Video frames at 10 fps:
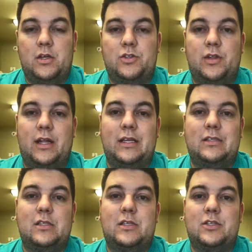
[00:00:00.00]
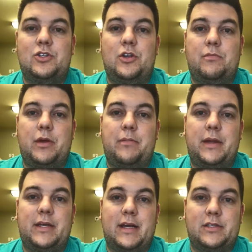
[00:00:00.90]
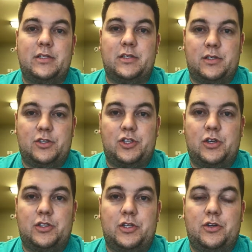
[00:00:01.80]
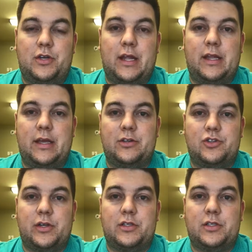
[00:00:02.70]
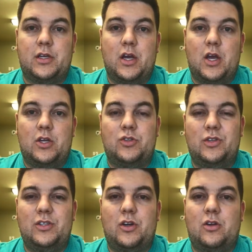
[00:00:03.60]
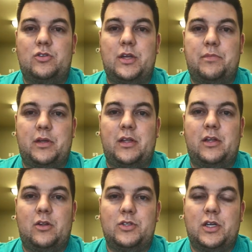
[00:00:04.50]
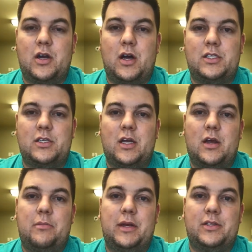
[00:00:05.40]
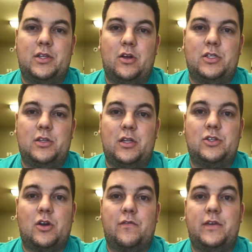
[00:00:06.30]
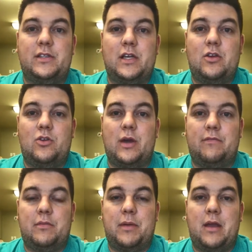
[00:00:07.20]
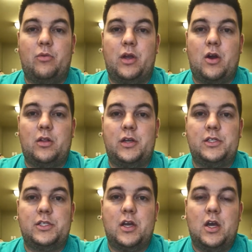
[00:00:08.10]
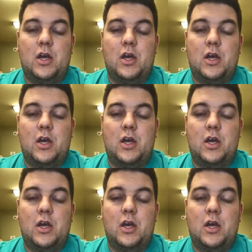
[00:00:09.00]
So that leads us into your prepaid taxes and insurance and your daily interest. So these aren't typically closing costs because these are fees that you do have to pay regardless.